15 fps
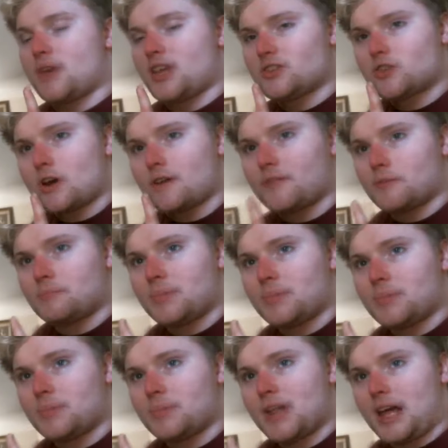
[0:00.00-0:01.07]
based off
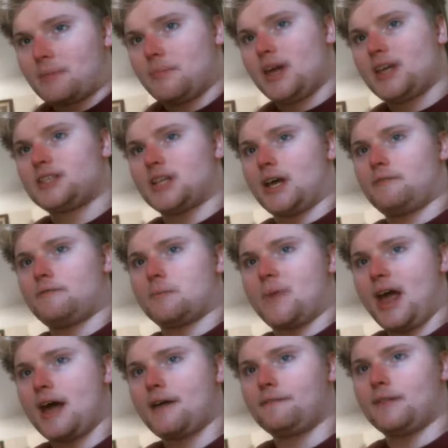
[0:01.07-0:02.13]
of Black Mesa from
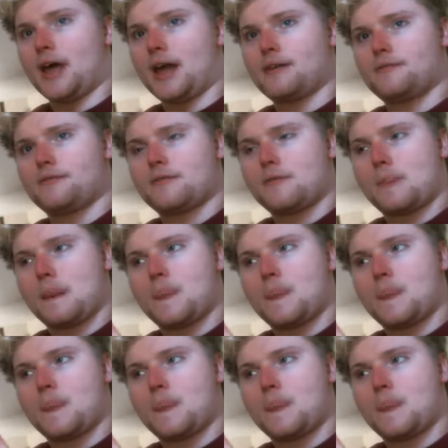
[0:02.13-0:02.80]
Half-Life,